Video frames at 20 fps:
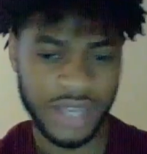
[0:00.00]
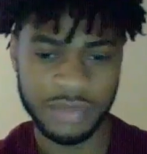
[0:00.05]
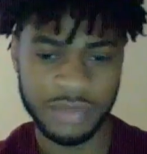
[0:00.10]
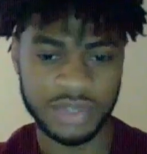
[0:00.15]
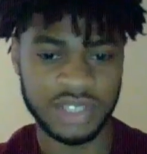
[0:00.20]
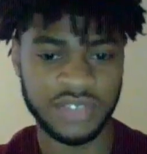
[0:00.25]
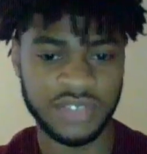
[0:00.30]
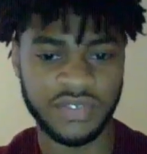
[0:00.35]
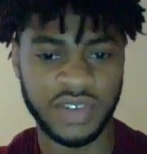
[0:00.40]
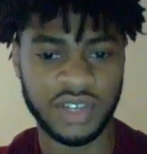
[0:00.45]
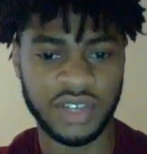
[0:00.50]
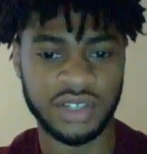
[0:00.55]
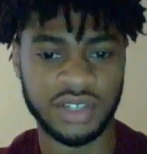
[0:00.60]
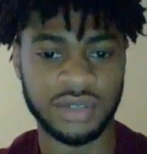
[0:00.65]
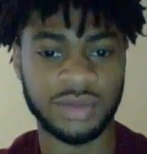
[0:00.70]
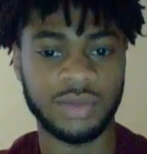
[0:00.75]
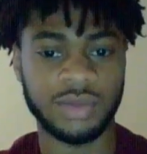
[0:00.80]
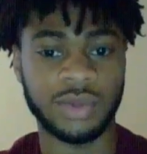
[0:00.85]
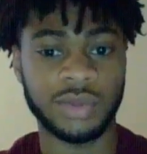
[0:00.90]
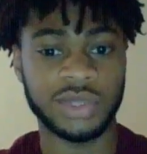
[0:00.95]
able to
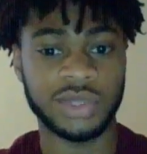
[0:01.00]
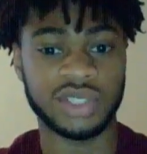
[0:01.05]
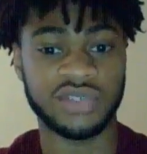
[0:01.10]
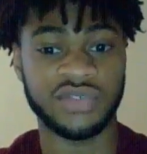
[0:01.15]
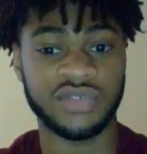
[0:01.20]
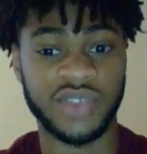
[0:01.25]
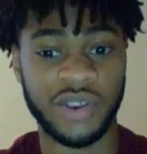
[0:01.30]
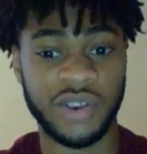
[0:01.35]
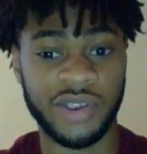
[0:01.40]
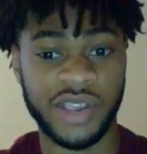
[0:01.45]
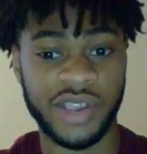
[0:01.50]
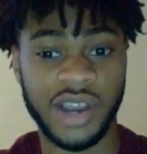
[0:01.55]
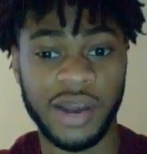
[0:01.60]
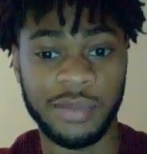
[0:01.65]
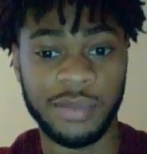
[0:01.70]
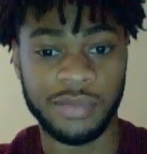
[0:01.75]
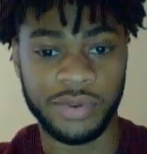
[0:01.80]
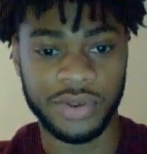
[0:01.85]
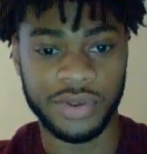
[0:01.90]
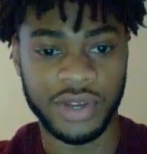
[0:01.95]
fund what was a very
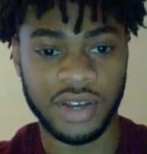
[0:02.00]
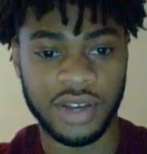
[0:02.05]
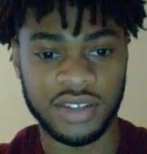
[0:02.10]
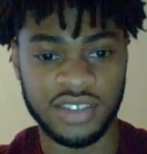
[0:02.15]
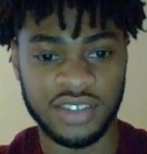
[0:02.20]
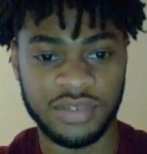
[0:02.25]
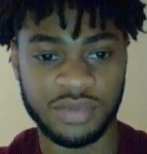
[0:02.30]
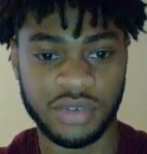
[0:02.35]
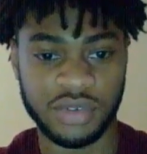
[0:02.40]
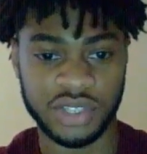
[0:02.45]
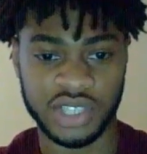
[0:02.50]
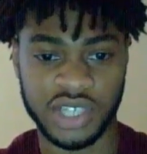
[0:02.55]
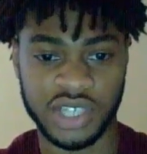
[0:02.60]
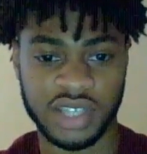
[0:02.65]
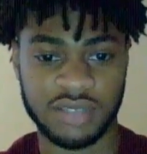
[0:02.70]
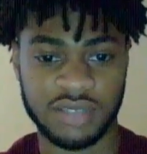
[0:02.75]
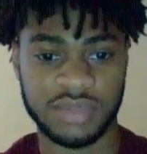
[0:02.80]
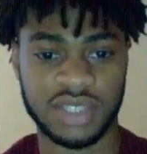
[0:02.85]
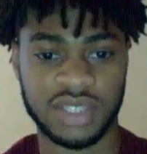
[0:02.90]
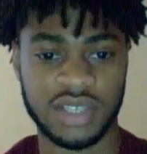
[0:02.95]
unproductive
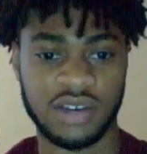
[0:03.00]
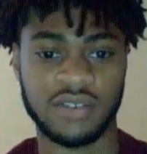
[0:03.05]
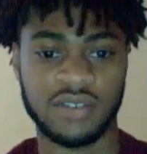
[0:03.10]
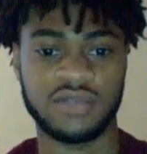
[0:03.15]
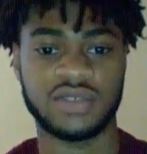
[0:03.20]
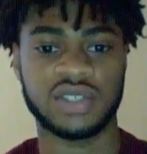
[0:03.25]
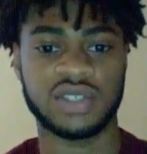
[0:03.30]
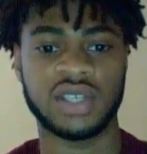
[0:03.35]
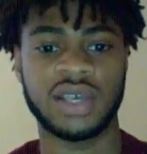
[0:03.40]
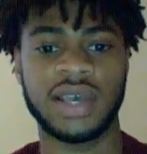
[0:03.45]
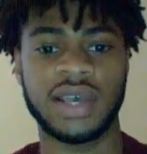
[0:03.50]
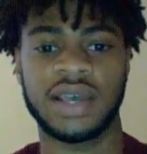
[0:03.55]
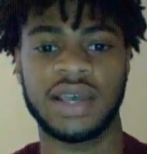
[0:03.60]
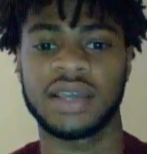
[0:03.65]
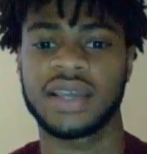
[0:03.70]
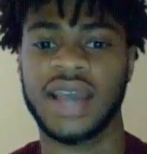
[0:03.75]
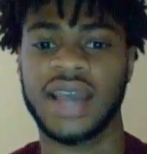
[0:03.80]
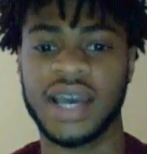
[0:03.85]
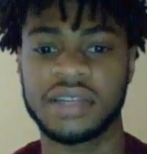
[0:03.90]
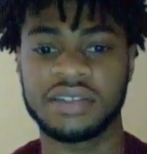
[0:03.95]
project themselves,
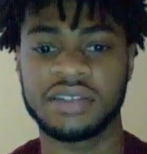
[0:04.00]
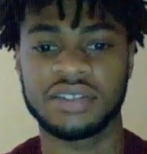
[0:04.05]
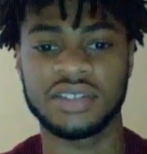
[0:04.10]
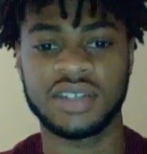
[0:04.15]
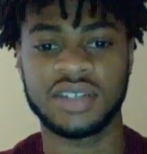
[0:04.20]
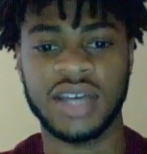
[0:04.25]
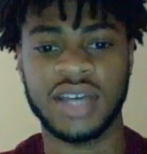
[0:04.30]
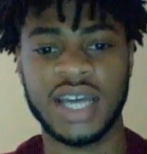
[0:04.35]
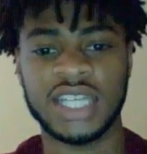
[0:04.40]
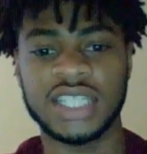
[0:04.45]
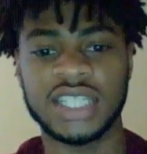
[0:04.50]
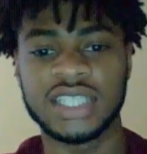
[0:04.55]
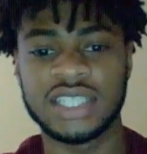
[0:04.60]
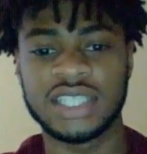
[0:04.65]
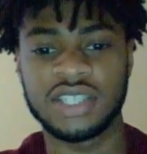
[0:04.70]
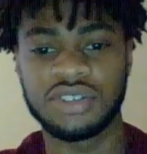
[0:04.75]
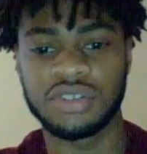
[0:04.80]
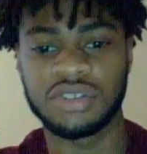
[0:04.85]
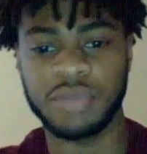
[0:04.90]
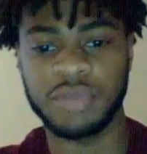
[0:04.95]
and Canada had
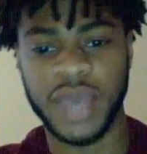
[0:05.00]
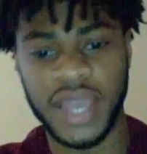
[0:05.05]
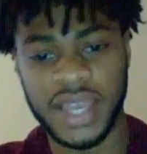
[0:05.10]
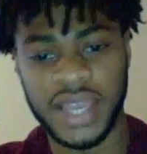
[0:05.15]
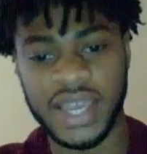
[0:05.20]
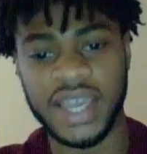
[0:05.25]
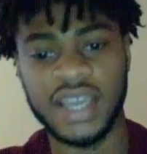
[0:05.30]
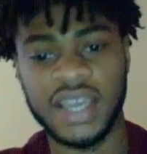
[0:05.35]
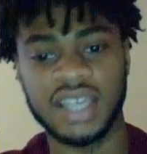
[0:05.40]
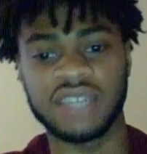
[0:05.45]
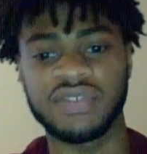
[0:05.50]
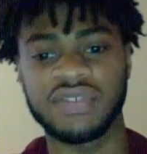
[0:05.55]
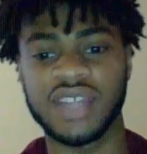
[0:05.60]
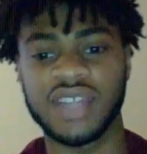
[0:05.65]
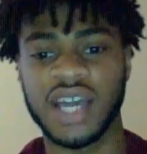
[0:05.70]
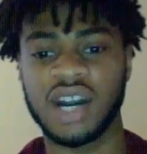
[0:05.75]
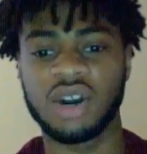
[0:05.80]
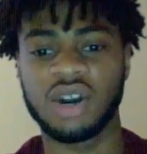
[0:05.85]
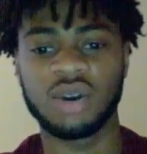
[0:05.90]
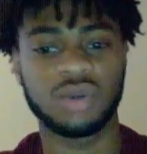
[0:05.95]
continued paying aid for
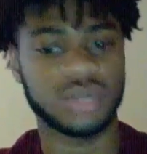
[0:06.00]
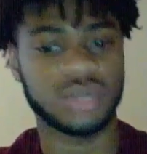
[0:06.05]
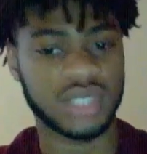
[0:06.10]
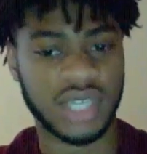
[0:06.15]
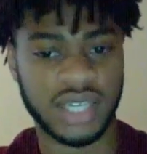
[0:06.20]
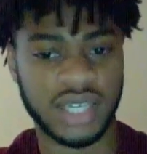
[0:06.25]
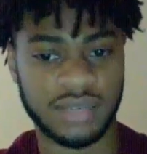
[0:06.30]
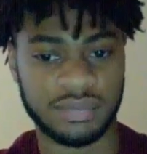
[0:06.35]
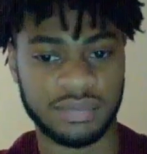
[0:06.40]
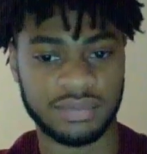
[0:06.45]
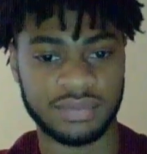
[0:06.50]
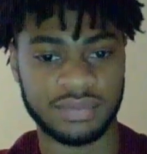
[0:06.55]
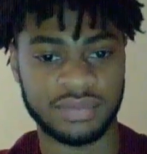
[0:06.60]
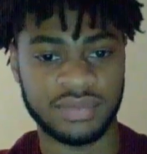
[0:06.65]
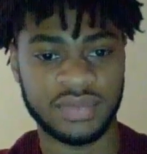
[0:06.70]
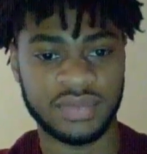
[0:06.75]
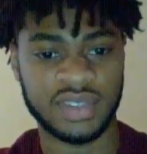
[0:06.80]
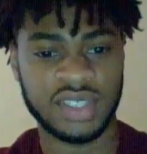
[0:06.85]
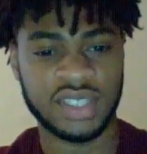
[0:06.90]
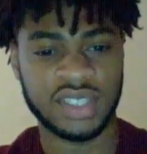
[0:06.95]
that whole time.
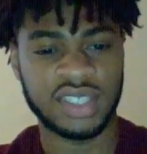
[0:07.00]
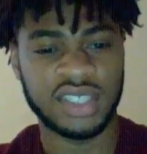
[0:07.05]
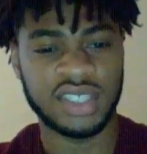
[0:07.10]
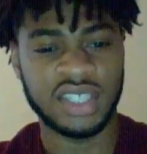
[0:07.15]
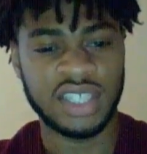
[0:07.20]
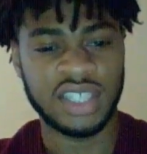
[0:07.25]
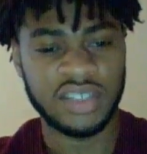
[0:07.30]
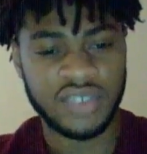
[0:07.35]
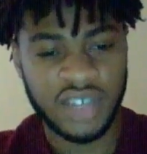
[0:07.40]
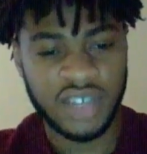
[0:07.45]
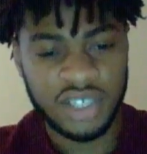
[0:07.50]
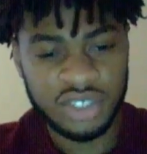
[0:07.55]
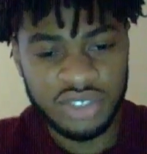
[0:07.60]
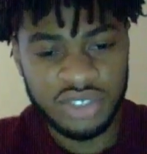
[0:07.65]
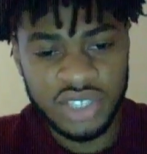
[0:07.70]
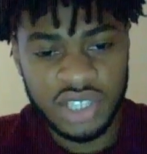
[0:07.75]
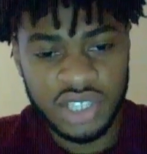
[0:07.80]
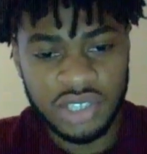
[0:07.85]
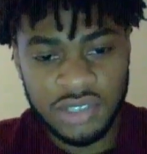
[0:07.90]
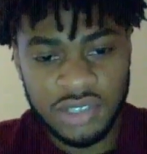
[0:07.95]
If
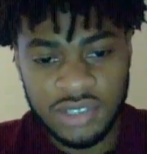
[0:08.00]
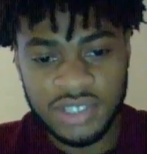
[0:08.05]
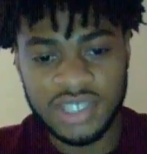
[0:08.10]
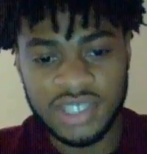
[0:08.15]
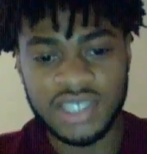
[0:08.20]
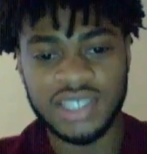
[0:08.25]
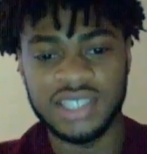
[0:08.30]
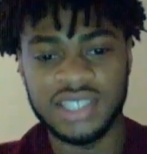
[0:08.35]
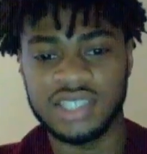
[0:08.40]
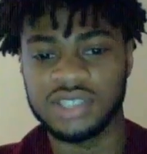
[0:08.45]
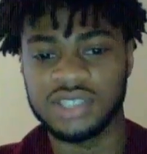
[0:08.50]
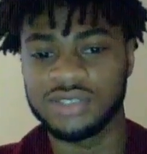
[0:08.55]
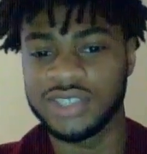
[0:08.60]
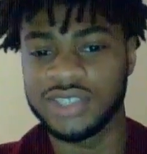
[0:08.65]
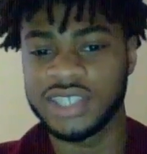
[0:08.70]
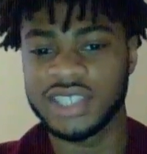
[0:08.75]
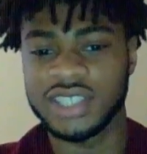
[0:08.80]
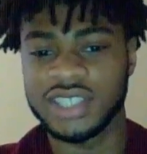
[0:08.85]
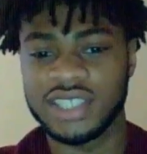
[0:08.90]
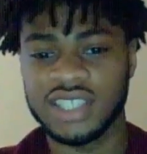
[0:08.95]
countries are constantly
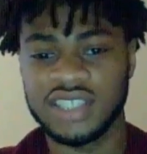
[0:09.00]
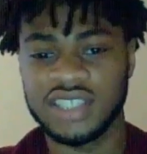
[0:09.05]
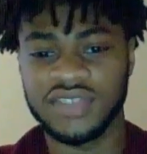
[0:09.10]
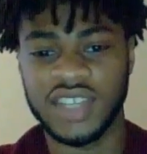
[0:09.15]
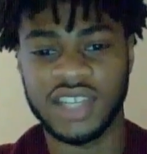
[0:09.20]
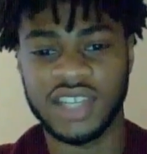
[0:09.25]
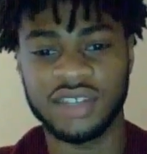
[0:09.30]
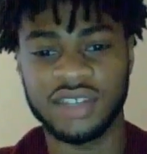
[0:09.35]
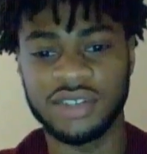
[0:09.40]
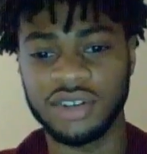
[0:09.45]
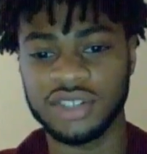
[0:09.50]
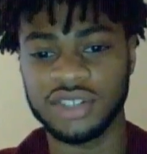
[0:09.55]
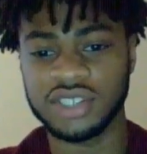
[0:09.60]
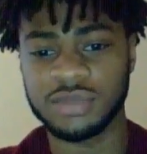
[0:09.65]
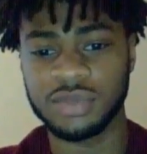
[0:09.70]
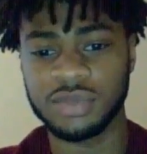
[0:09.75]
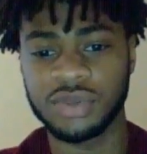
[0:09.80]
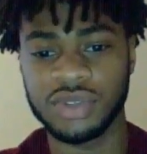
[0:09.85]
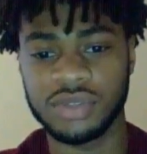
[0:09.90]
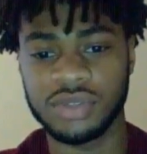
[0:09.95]
treated as if they cannot
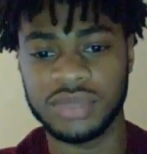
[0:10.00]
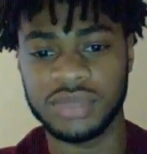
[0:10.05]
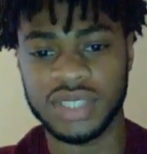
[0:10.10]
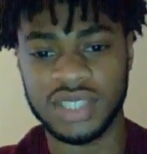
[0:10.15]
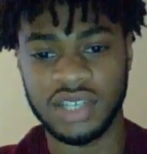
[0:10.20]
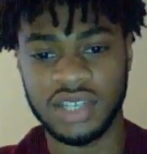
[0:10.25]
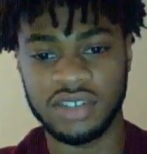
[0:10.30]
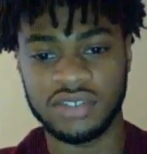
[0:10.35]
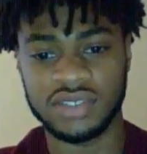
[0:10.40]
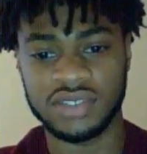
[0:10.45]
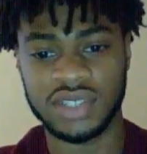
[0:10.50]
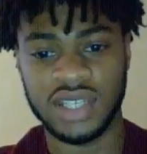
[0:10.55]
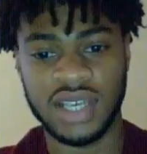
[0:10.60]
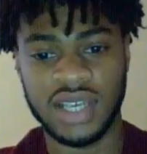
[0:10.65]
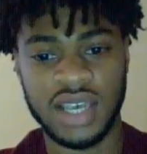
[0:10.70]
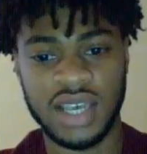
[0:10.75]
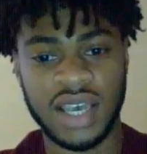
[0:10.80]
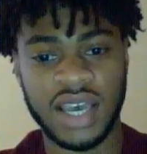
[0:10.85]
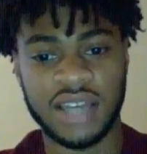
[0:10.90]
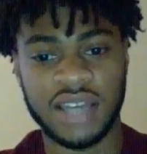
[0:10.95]
support themselves
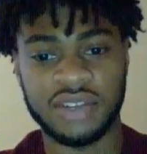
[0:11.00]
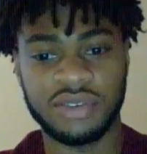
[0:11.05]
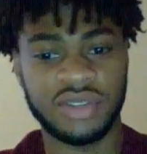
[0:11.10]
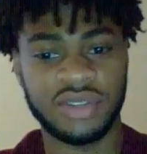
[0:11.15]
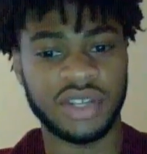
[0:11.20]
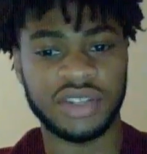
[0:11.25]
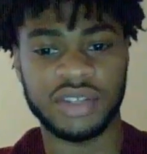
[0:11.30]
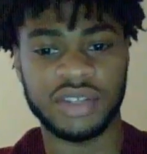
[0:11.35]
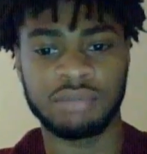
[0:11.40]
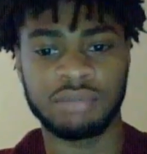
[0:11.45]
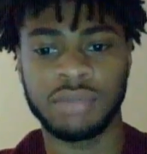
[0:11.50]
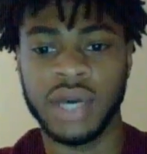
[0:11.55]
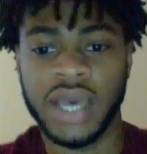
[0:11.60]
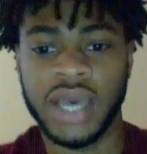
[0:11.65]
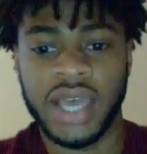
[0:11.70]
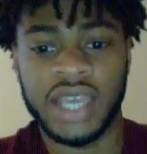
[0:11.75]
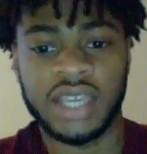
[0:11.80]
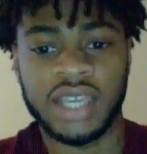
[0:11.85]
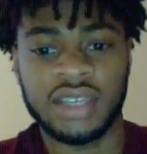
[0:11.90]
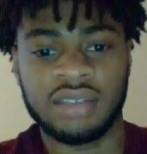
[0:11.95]
and know nothing
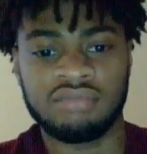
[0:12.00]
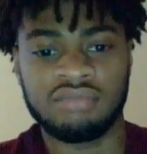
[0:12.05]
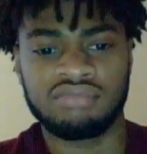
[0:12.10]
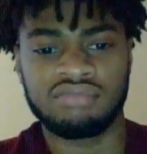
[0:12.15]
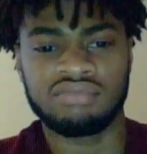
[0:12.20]
but aid,